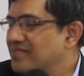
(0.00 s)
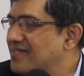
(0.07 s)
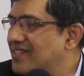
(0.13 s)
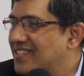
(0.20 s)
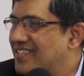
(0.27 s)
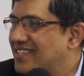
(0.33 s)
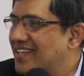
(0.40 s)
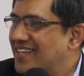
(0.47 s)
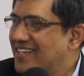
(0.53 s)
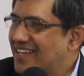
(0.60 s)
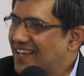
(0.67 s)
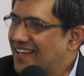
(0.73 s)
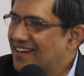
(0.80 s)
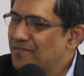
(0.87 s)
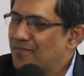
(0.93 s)
it's an
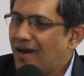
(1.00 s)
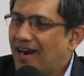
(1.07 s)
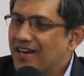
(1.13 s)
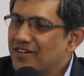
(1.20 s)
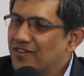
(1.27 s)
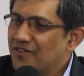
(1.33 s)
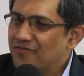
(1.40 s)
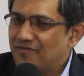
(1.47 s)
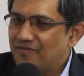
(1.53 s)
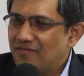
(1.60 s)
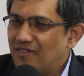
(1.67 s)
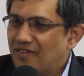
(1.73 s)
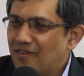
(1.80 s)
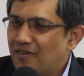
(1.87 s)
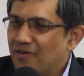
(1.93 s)
integral part of
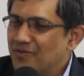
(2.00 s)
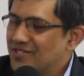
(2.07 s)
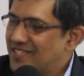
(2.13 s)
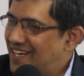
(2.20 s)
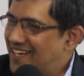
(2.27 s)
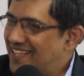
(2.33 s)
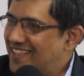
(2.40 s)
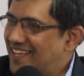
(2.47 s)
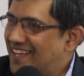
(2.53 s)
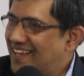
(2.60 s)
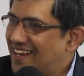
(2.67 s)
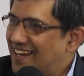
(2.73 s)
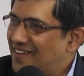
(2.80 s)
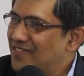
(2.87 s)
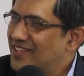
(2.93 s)
almost anything
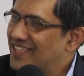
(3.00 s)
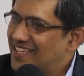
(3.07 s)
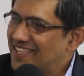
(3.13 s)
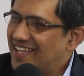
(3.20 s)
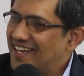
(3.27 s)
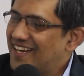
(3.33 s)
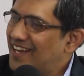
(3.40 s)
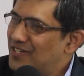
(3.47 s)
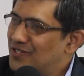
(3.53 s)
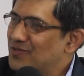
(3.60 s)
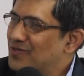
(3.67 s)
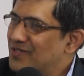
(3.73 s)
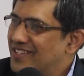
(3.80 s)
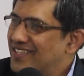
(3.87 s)
and everything that I do.